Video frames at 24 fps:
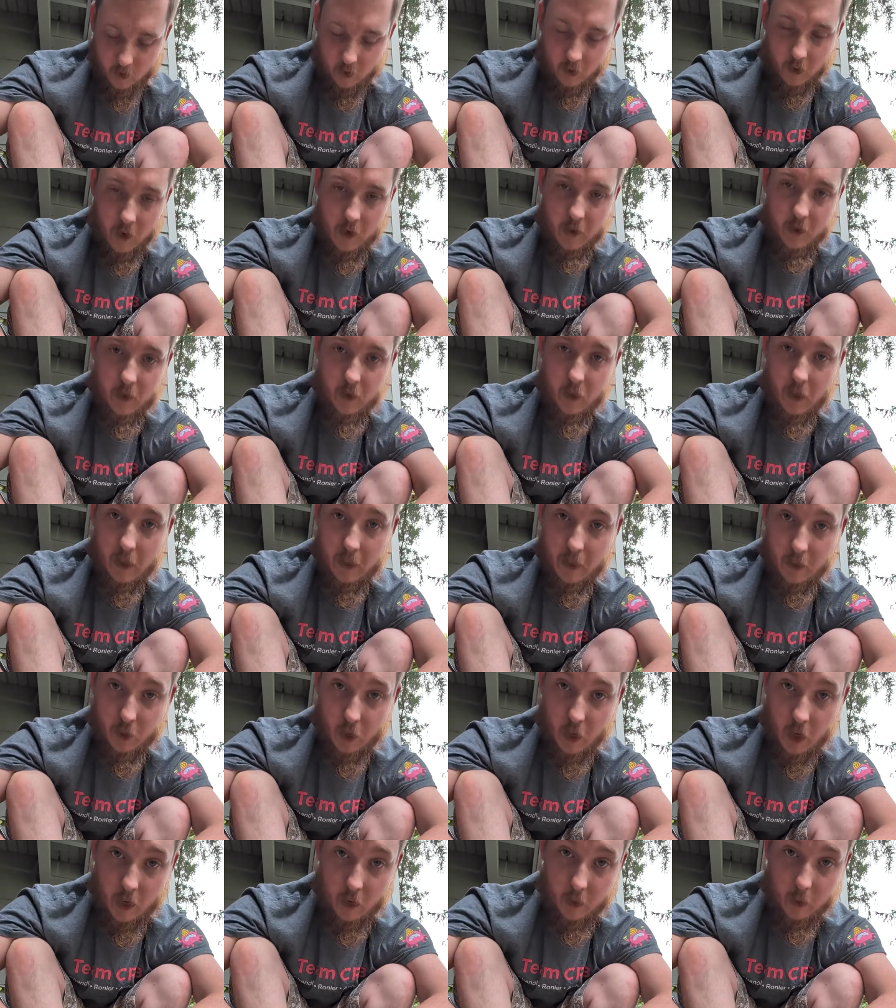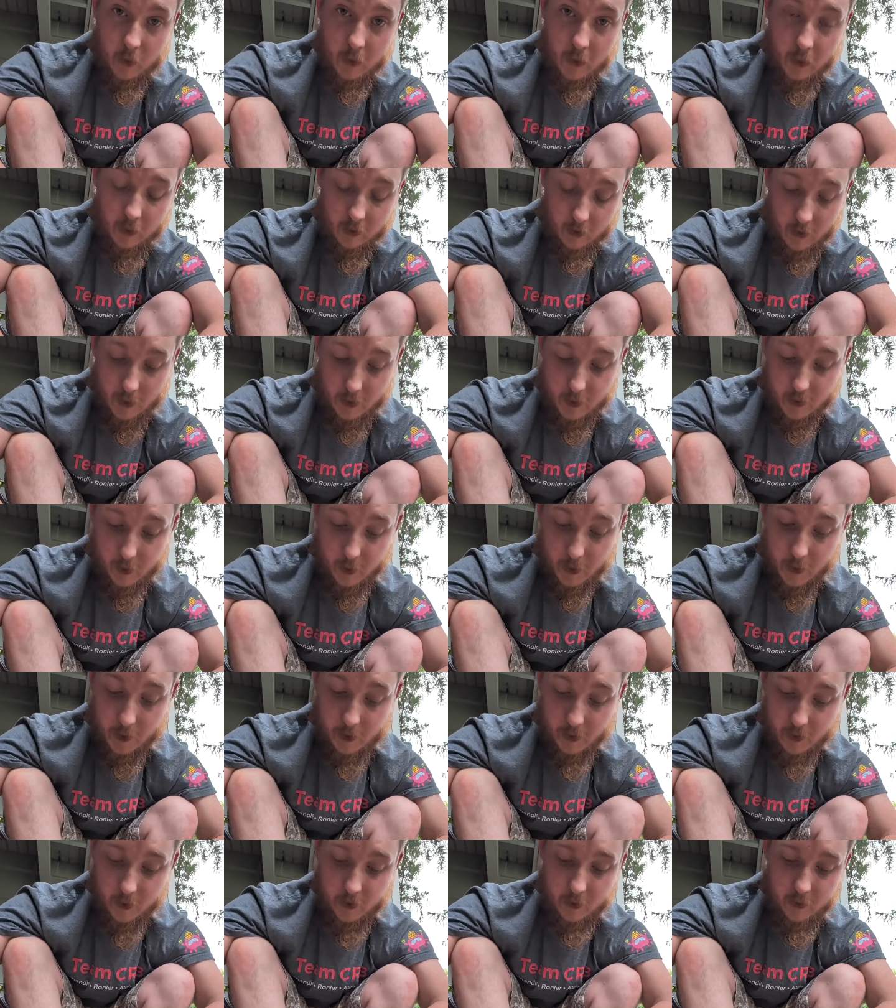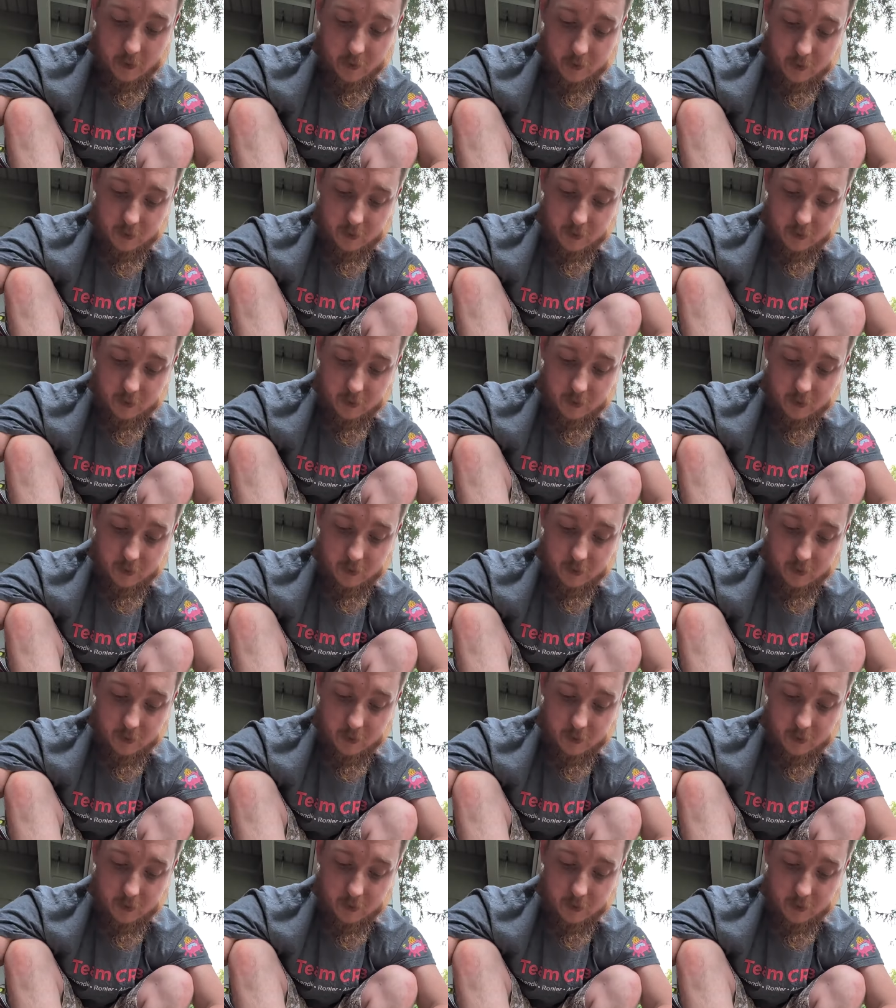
Right, so like Glock with a X300,